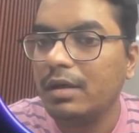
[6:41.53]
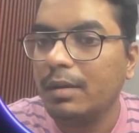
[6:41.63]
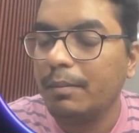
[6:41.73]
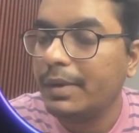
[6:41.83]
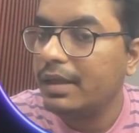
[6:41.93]

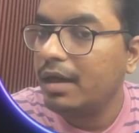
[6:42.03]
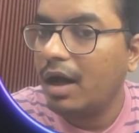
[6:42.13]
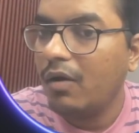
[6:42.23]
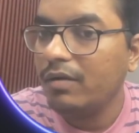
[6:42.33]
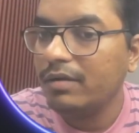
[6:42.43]
But
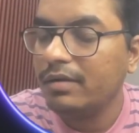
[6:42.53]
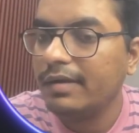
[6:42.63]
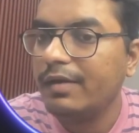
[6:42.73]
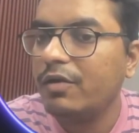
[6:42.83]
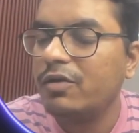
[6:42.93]
now
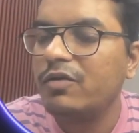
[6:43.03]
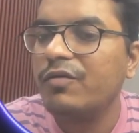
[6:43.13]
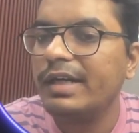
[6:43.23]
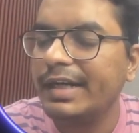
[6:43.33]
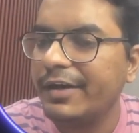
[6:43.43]
there is also
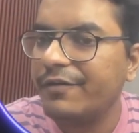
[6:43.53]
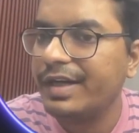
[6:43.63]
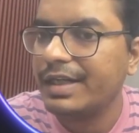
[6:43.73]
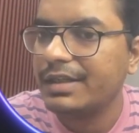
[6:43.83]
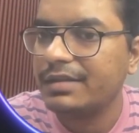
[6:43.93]
one
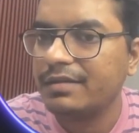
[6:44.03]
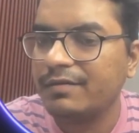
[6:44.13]
caveat